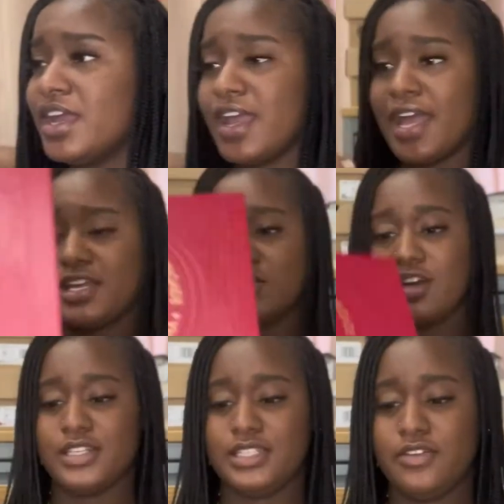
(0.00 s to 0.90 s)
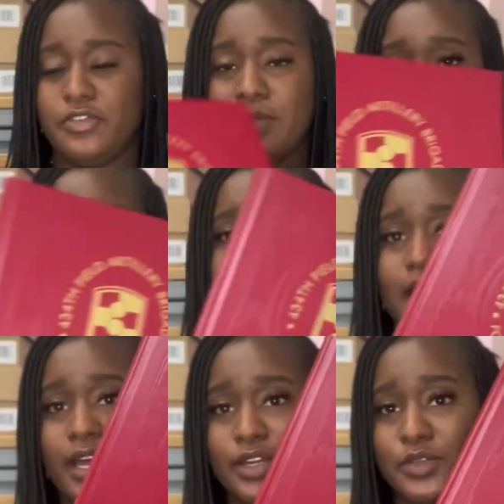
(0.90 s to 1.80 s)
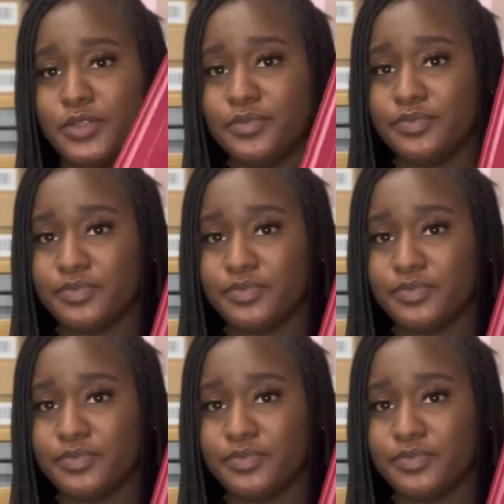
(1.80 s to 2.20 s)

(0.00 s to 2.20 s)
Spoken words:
As y'all seen from that title,